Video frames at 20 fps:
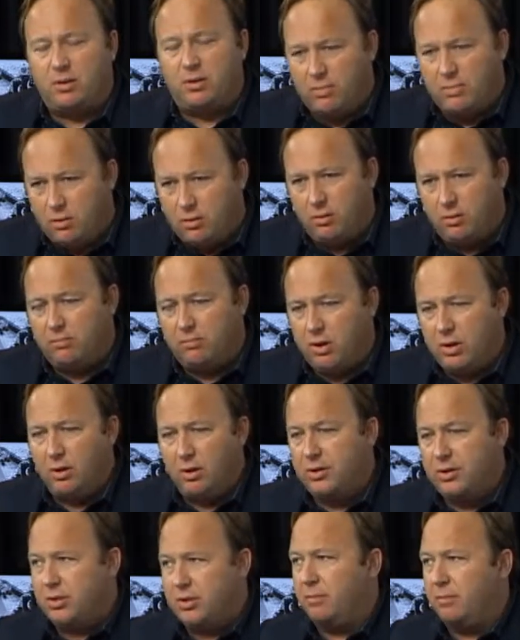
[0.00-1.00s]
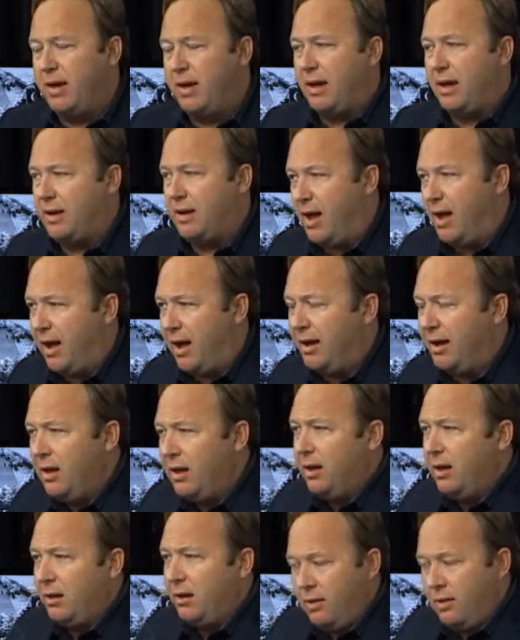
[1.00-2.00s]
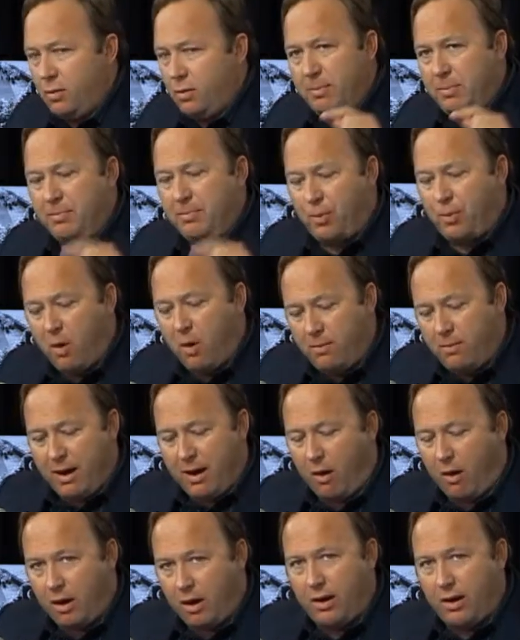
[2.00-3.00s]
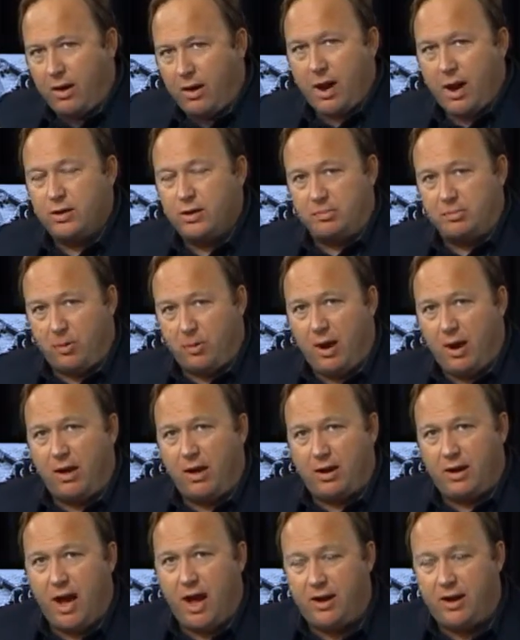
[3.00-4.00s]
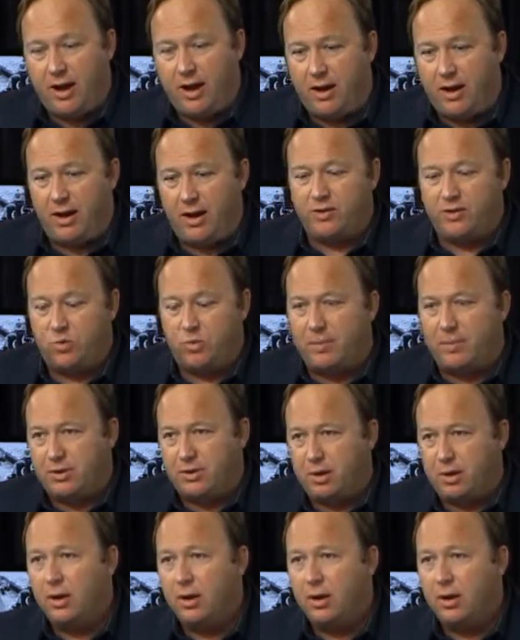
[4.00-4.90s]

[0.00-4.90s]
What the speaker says: the mullahs, you're a bad guy. You would be pro-America, you got to support al-Qaeda nowadays, Webster.